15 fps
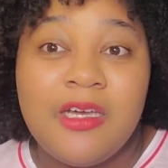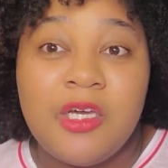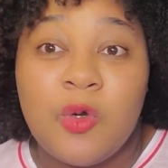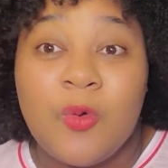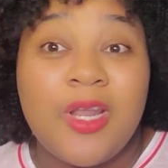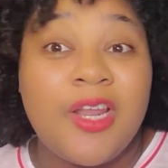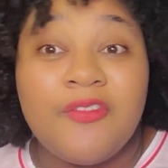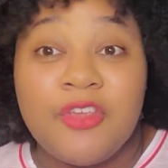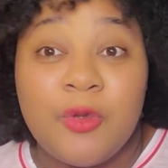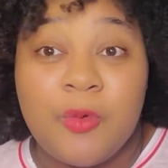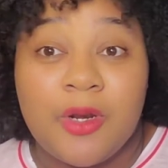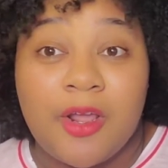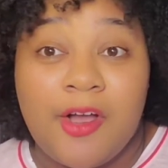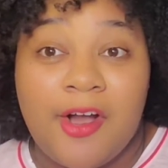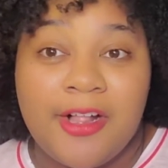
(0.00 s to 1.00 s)
whatever you
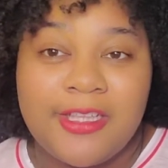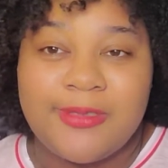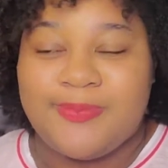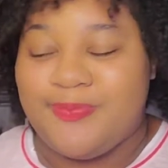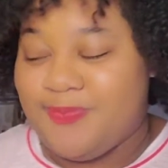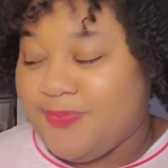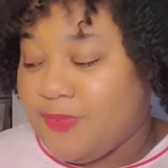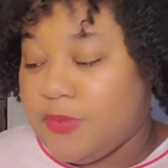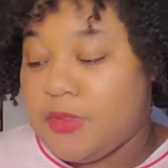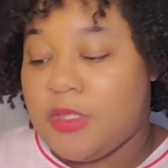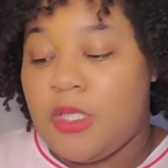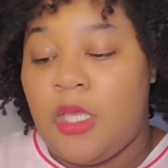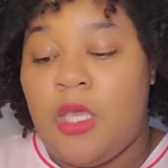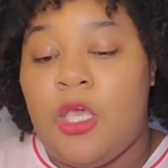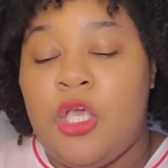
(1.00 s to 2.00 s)
want to call it.
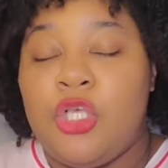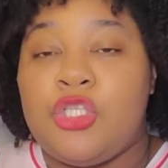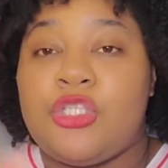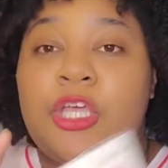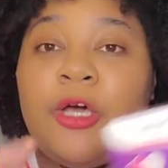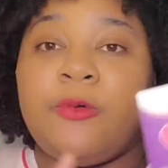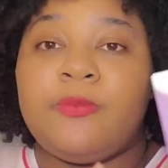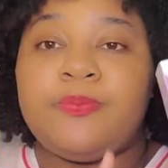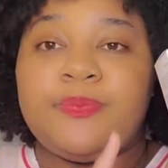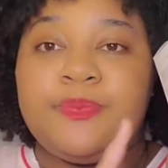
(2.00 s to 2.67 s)
So,